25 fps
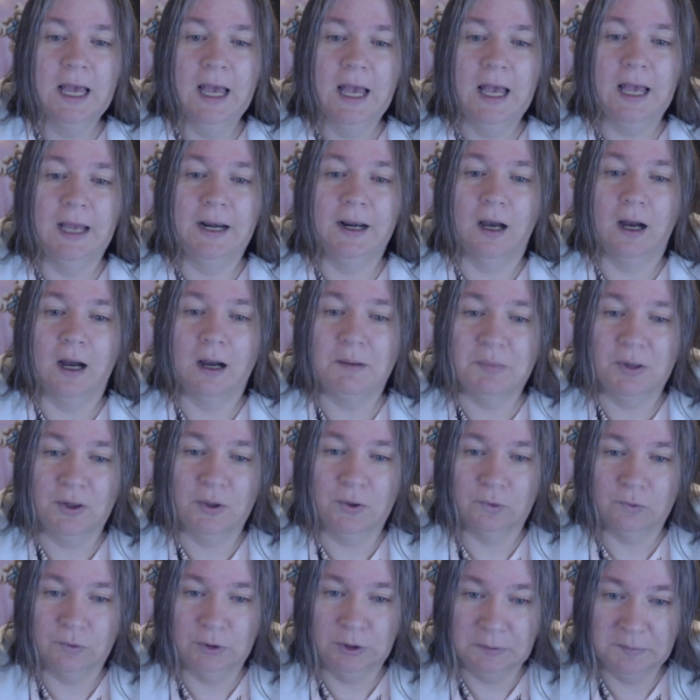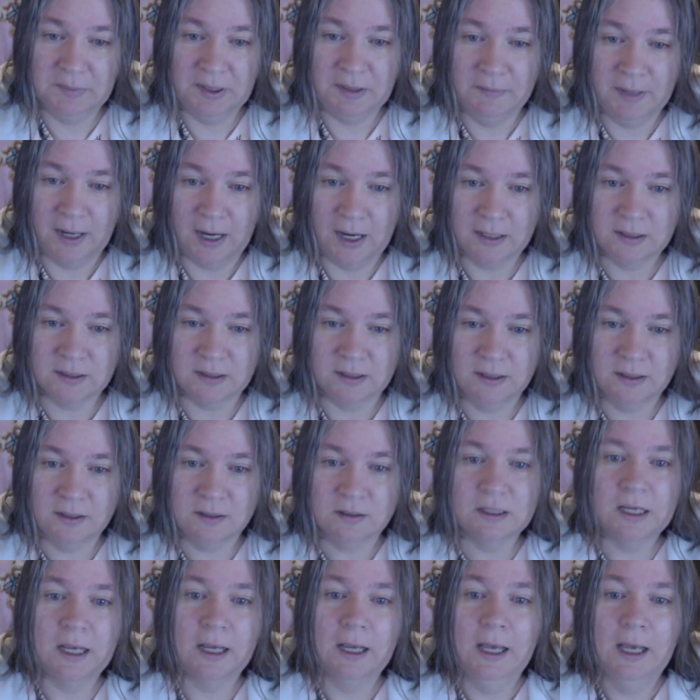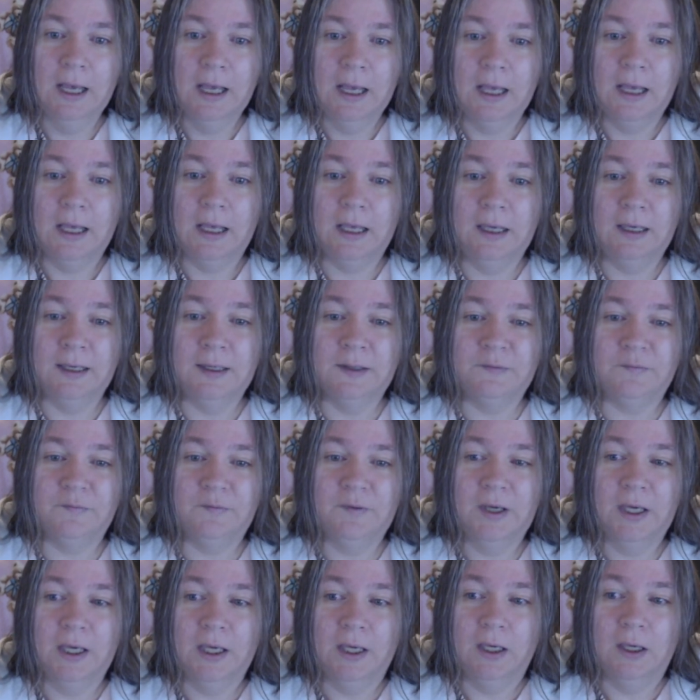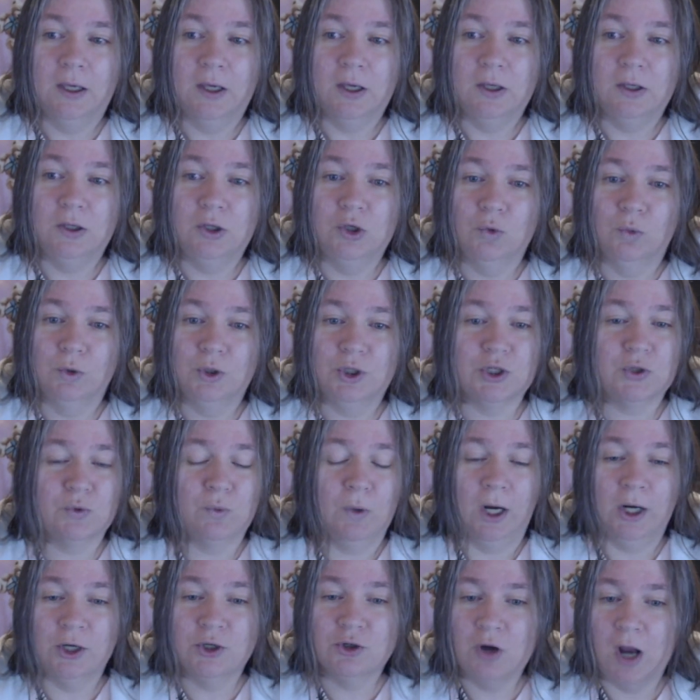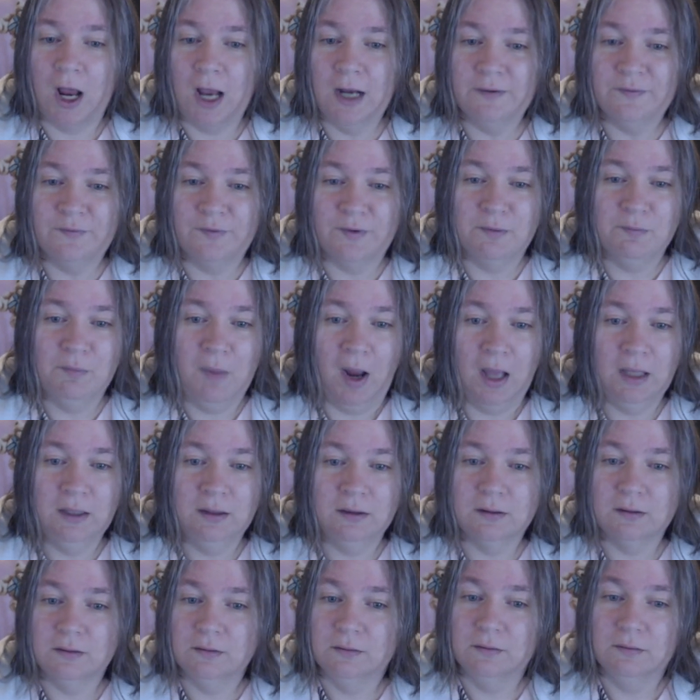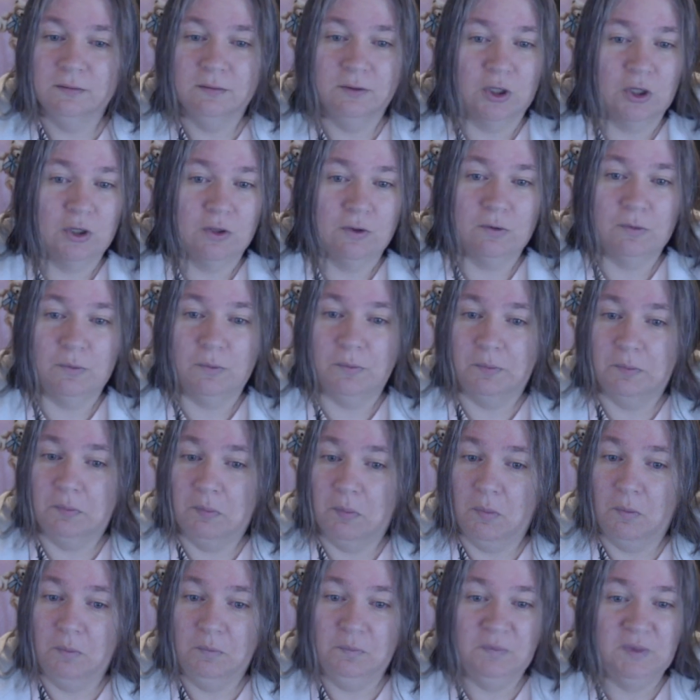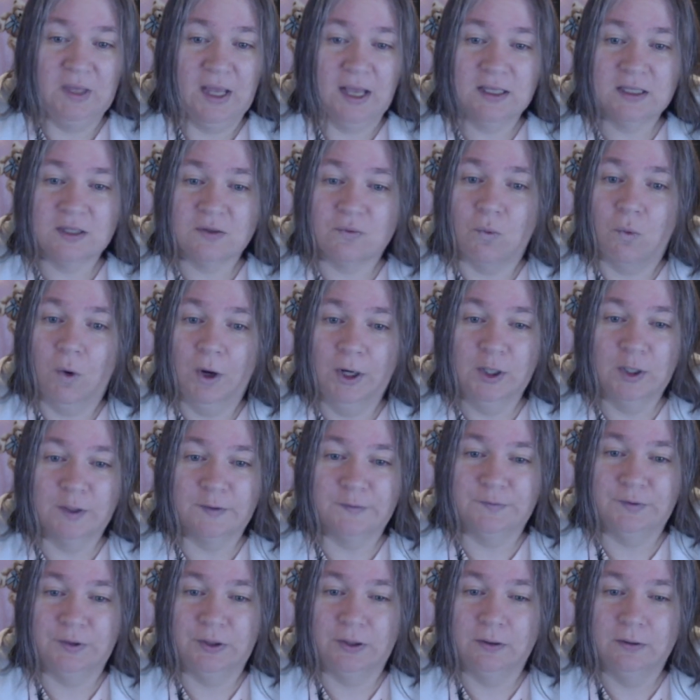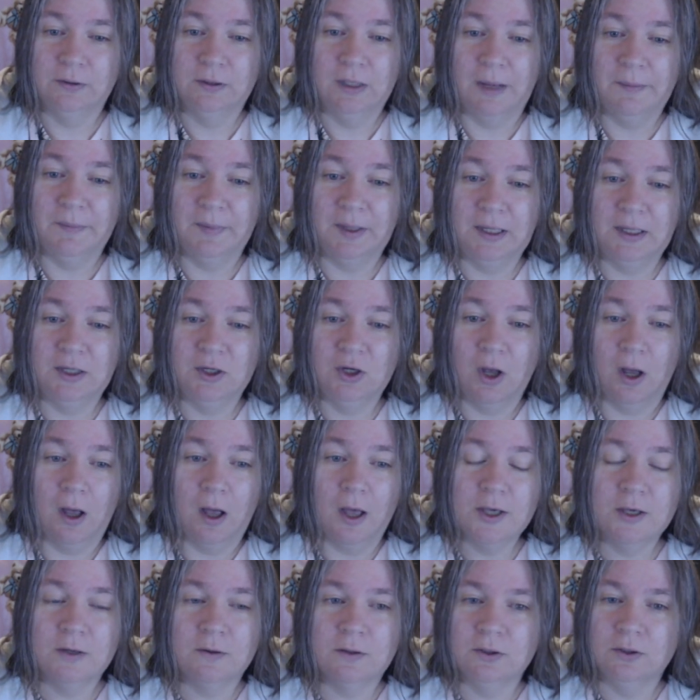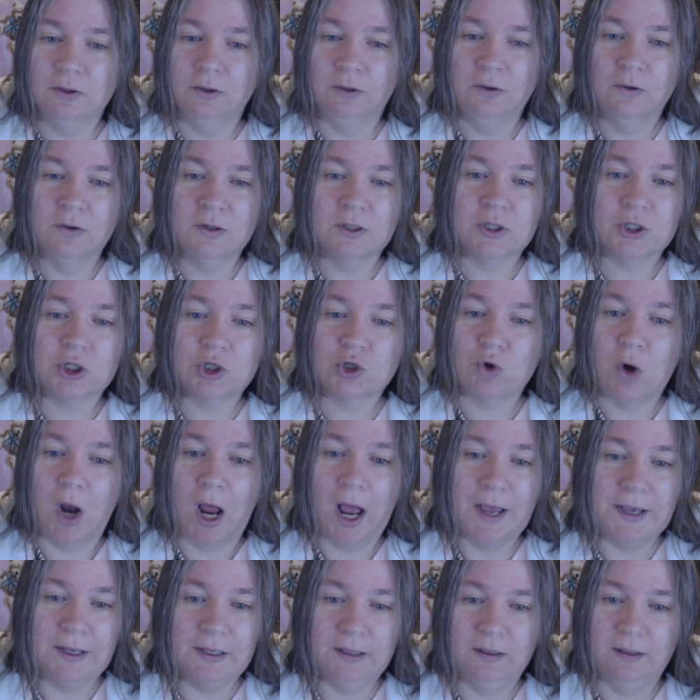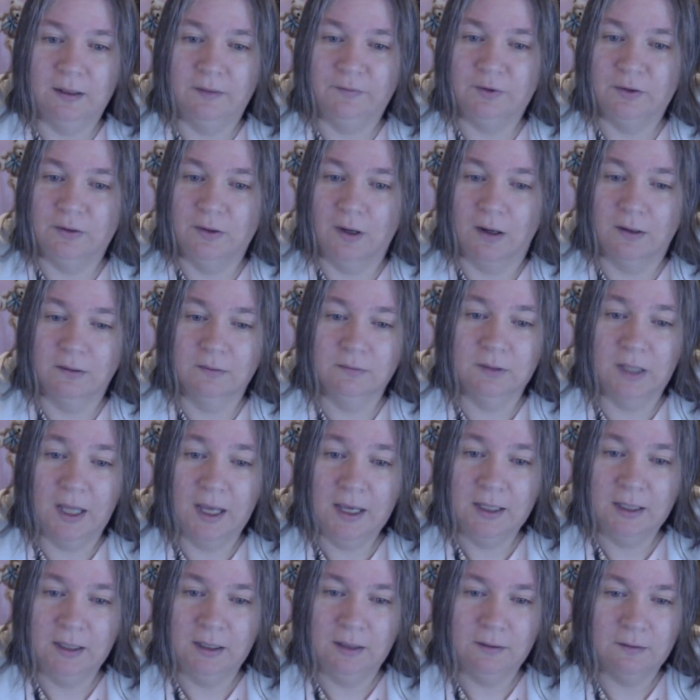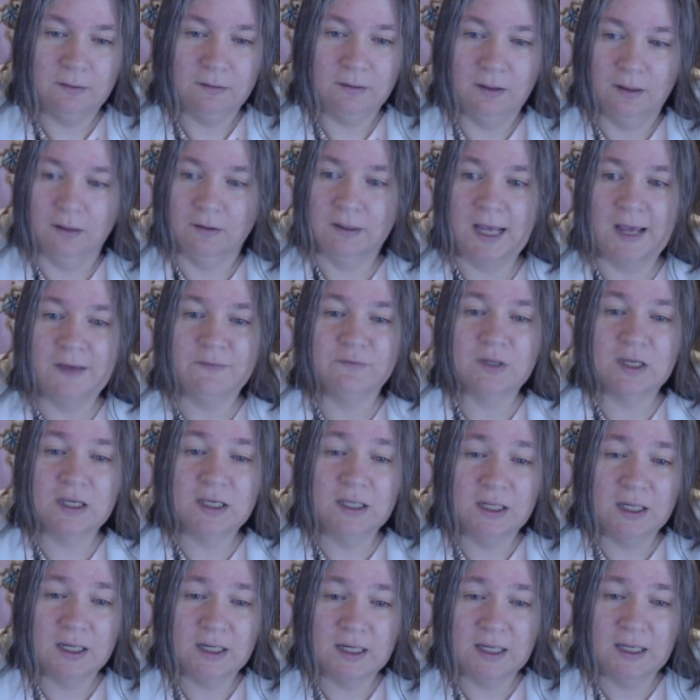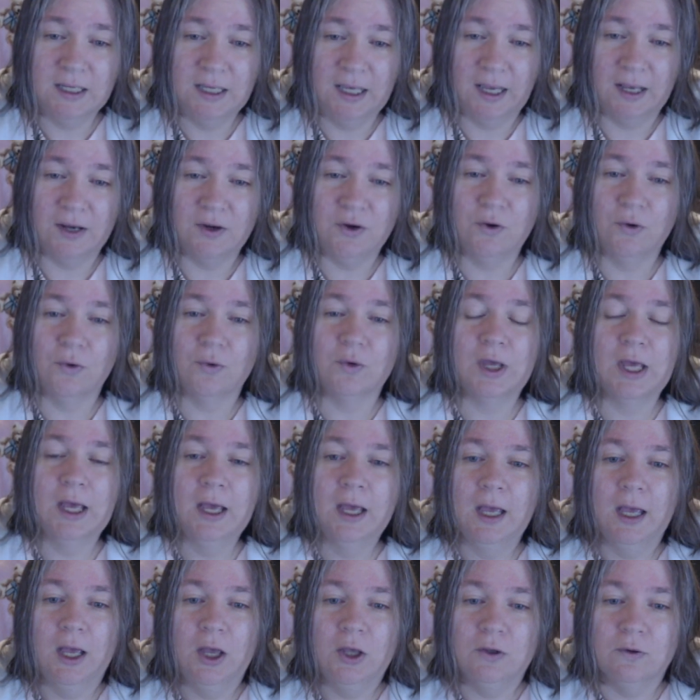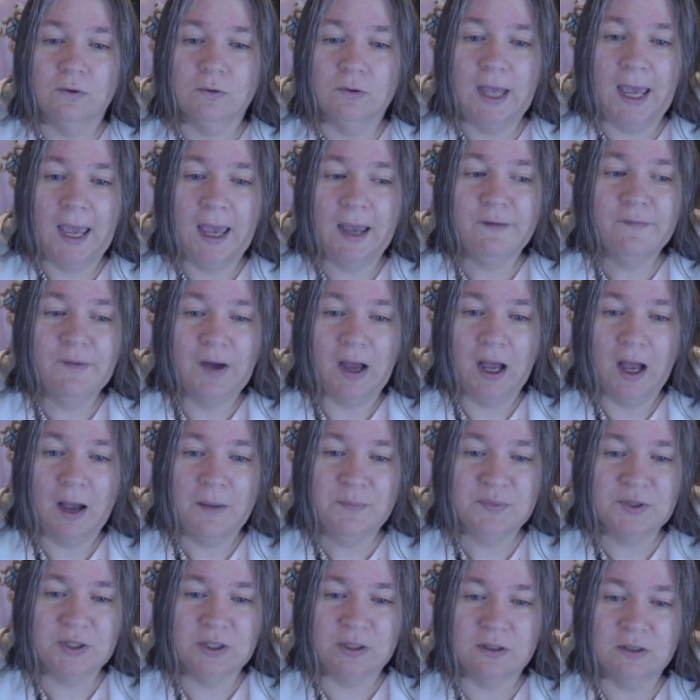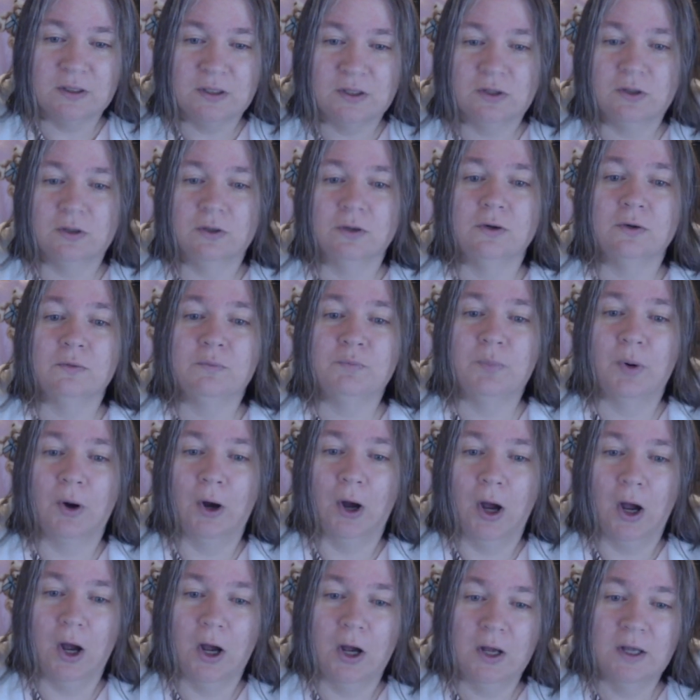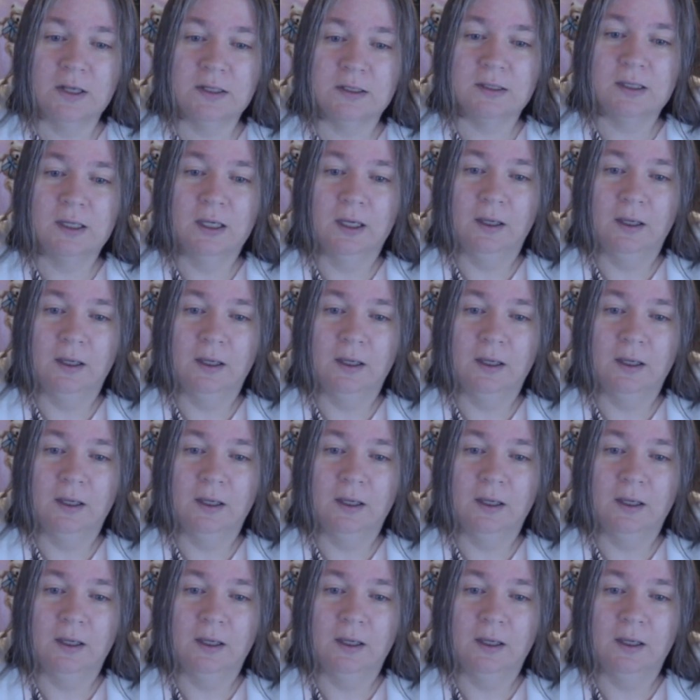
and amigurumi boxes. If you would just want to try it for a month, that's wonderful. I mean, all you can do is try it. If you don't like it, you don't have to get it again. You have options to pause,